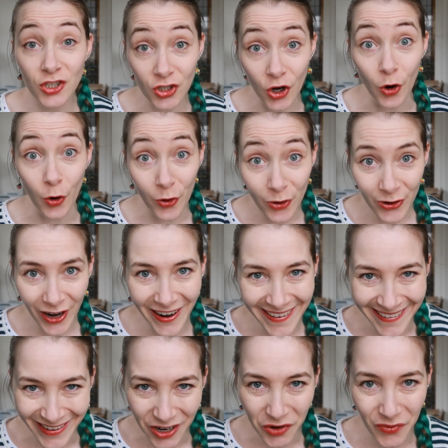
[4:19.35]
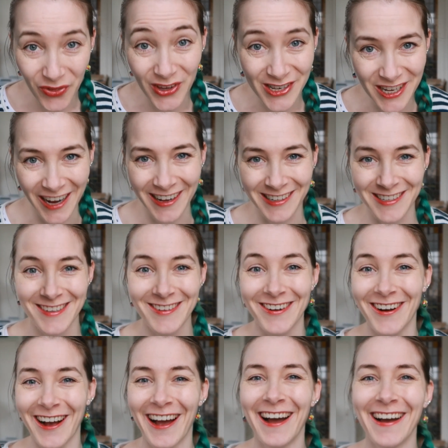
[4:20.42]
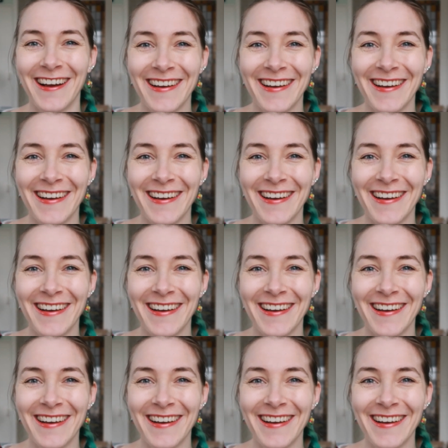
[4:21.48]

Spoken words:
toe of the second sock.